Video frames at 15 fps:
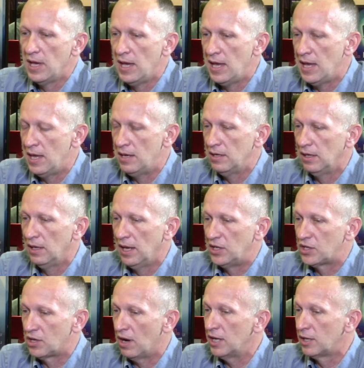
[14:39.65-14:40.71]
And
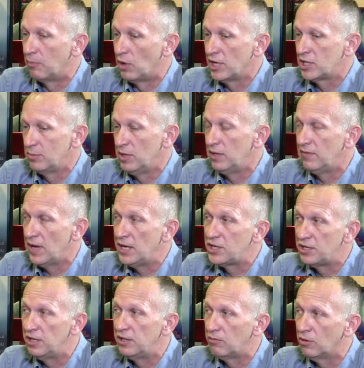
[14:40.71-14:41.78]
trying to bring some
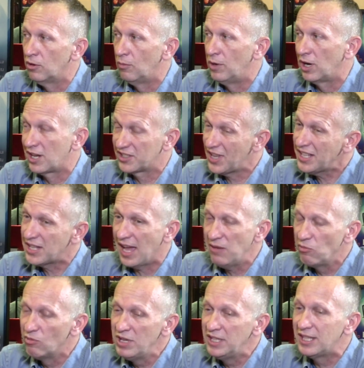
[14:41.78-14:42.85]
innovation into rural America. Because
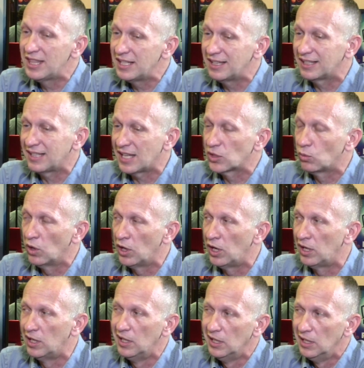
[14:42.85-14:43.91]
I really think that that's
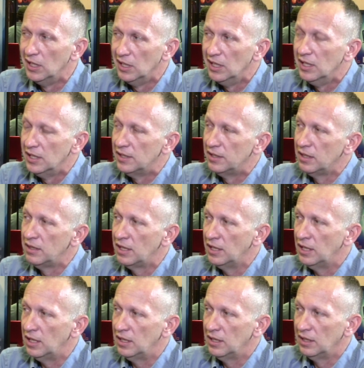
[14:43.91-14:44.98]
where
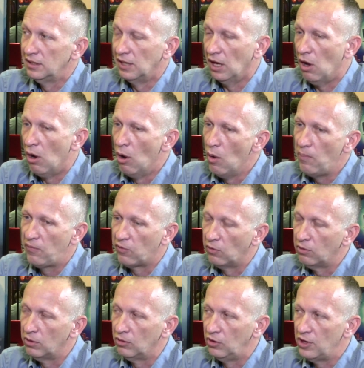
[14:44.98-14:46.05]
the hope
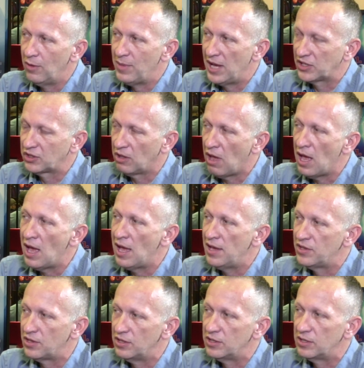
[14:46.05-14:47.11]
for rural EMS
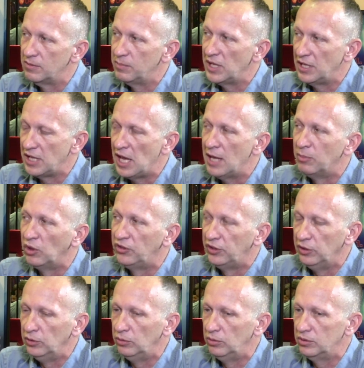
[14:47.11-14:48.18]
lies, is being able
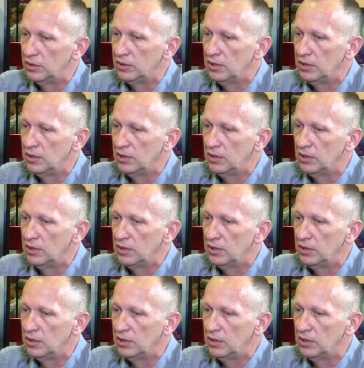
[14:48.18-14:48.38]
to,